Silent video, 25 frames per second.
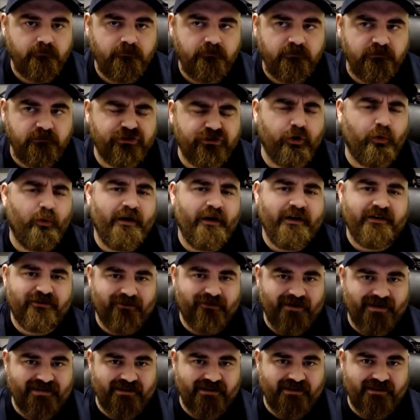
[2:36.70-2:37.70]
So, what is
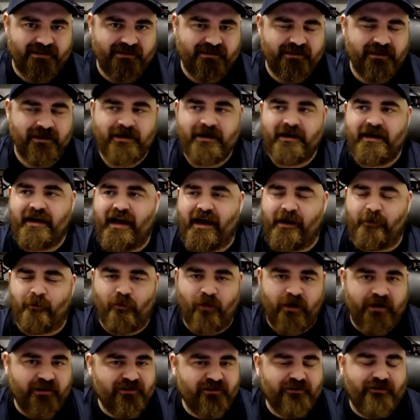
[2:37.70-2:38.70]
craziness? and
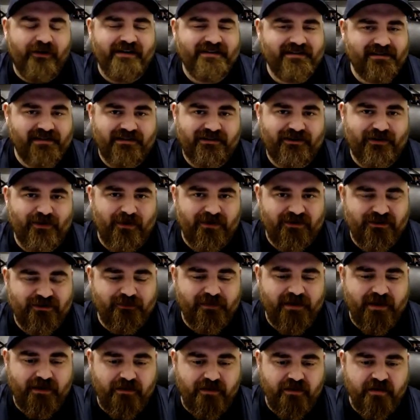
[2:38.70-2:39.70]
what is craziness going to
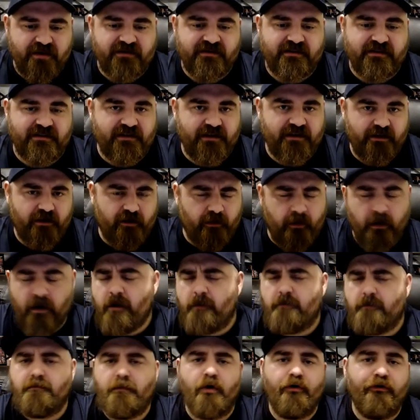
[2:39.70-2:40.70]
be this year?
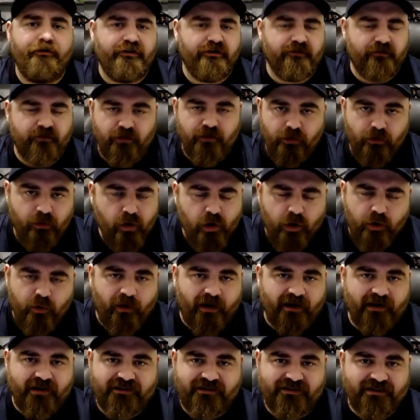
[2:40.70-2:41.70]
Most of you who
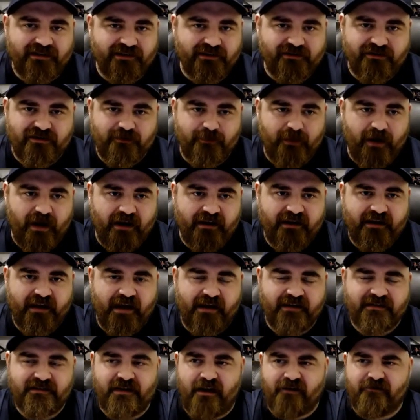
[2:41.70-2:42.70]
are listening to this
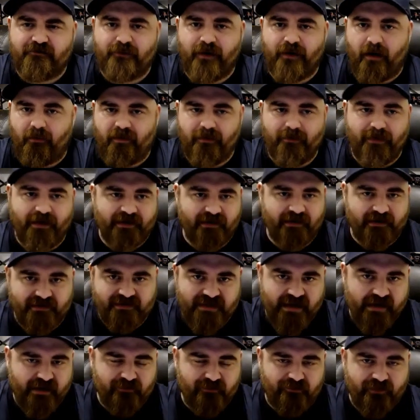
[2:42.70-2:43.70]
podcast have probably been
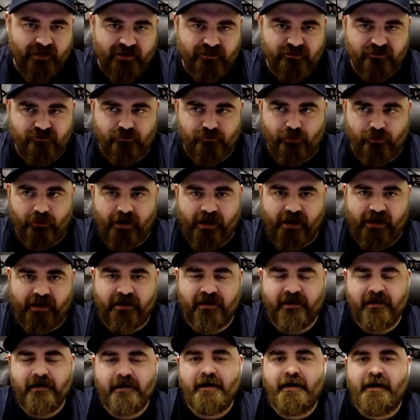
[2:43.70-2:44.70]
Gonzaga fans for a,
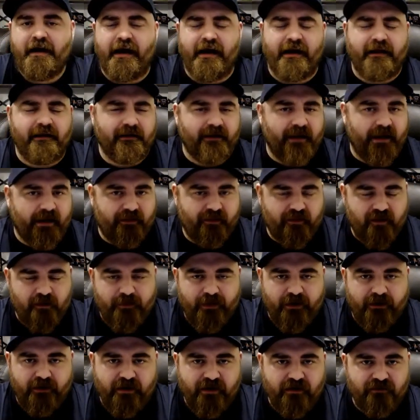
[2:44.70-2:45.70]
a lengthy
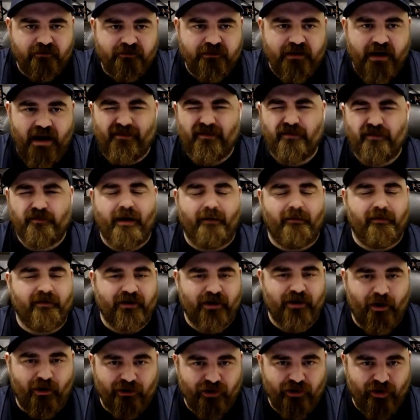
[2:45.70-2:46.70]
period of time. You probably
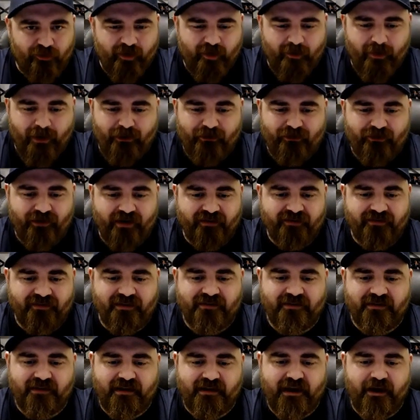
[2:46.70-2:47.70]
know a little bit about craziness
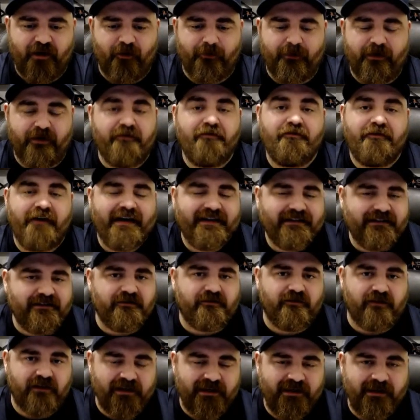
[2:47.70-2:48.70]
in the kennel, but
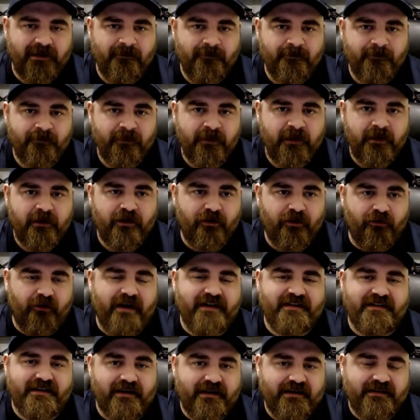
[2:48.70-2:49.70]
effectively,
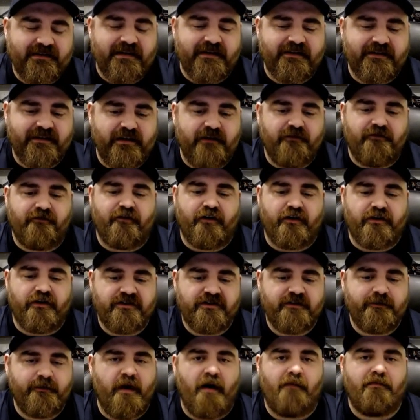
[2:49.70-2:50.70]
craziness is the
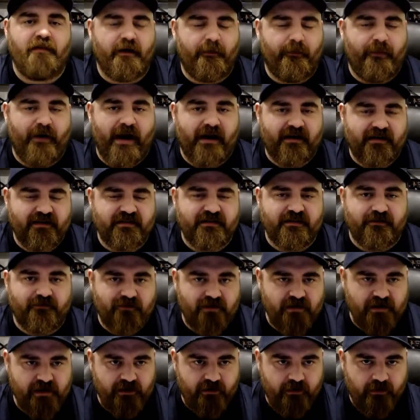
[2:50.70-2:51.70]
first public practice of
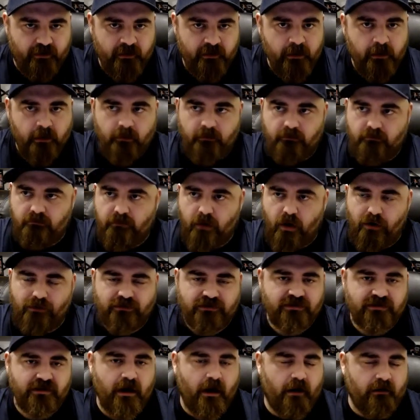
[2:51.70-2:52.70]
the year
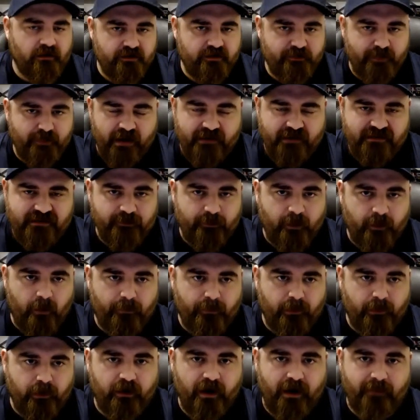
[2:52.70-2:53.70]
most college basketball
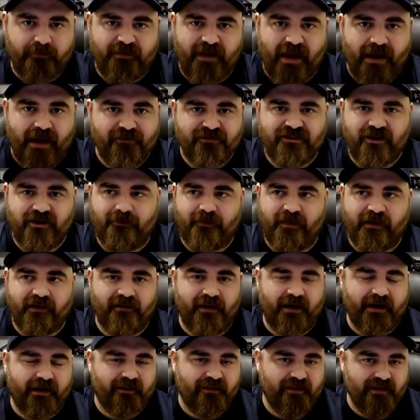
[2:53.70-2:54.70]
programs have something
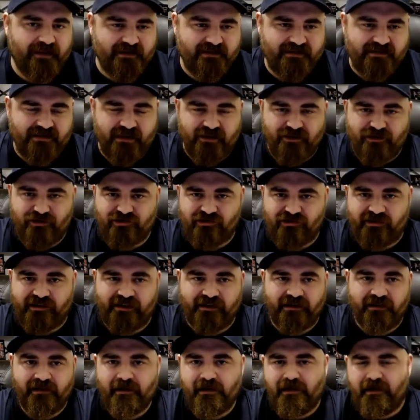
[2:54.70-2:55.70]
like this. They
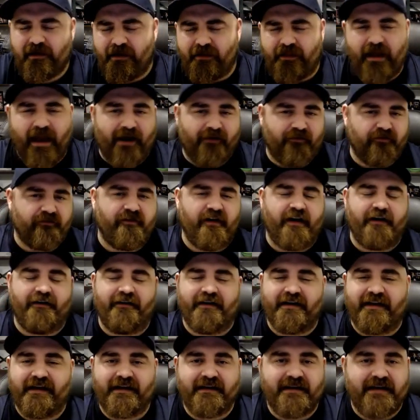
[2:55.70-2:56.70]
usually have
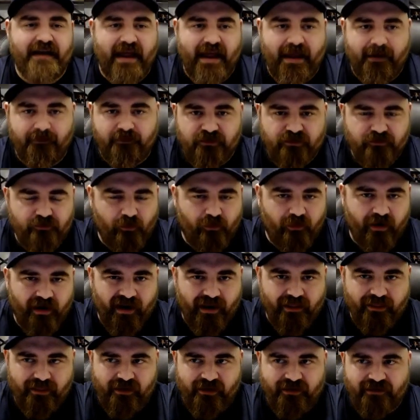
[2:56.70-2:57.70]
varying names for it. I
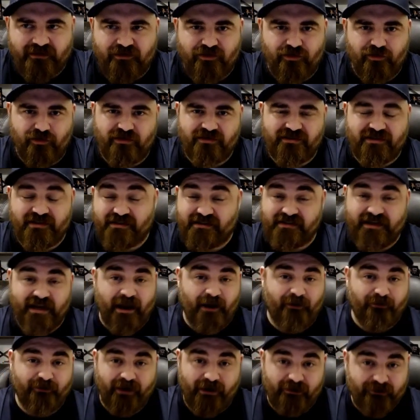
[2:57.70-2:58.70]
think Duke's is
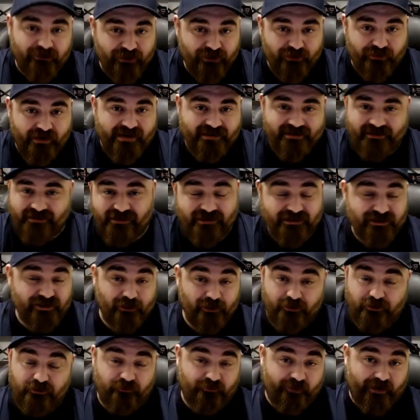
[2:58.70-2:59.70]
Countdown to Craziness, so
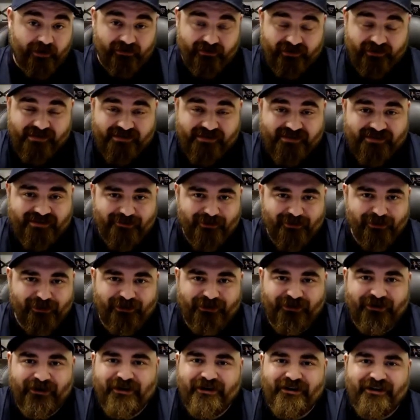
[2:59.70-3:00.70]
it's fairly
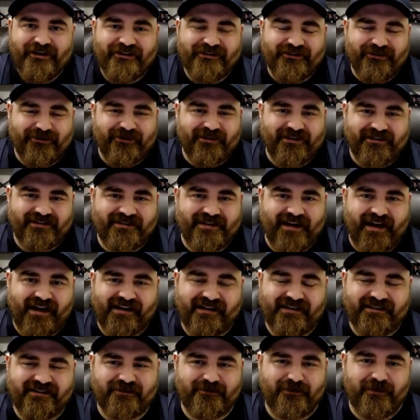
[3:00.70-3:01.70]
similar to
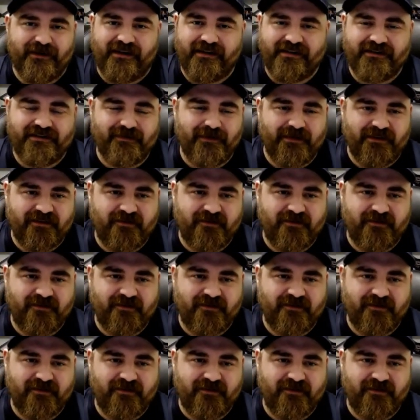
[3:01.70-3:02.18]
Gonzaga's, but it's it's